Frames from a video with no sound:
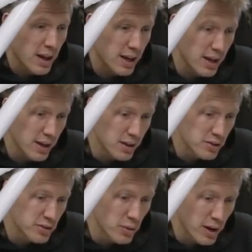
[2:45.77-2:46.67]

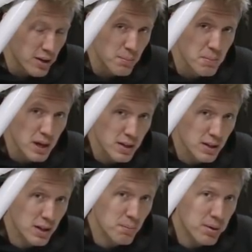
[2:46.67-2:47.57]
and you end up
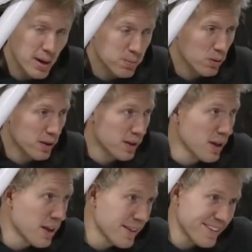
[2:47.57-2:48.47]
bending
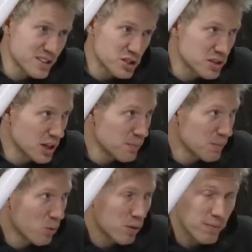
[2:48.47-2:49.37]
improperly, that's just gonna
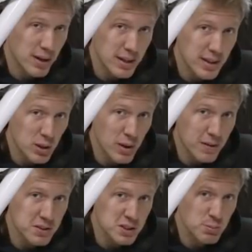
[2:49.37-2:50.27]
be more money that you
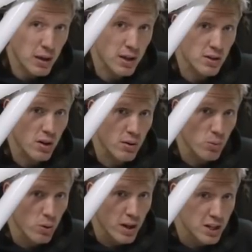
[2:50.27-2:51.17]
have to spend on
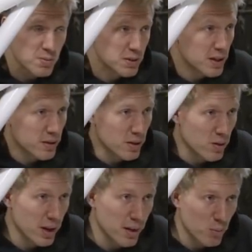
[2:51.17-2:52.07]
roll cage
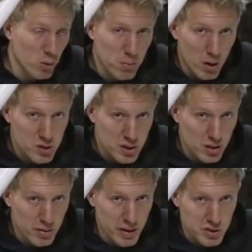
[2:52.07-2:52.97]
material and more bars that
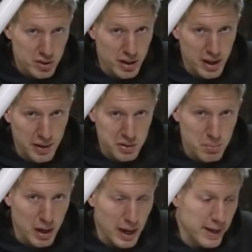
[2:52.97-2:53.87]
you're eventually gonna have to
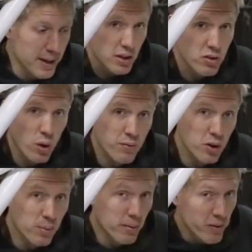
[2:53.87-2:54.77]
buy. So if
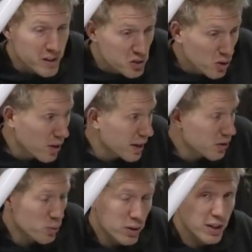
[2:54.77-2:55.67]
you're a professional and
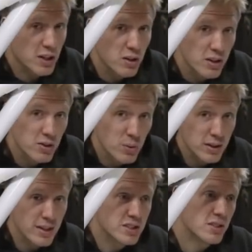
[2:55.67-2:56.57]
you're really good at
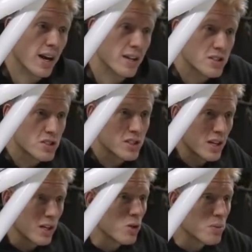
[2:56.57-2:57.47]
doing this, I could
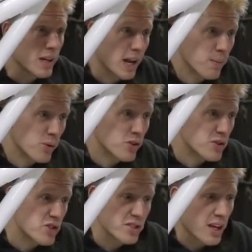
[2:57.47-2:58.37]
see you being able
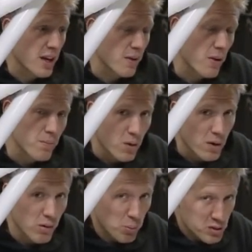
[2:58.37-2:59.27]
to just get
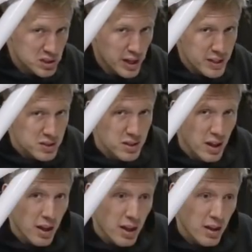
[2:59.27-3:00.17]
more of a precise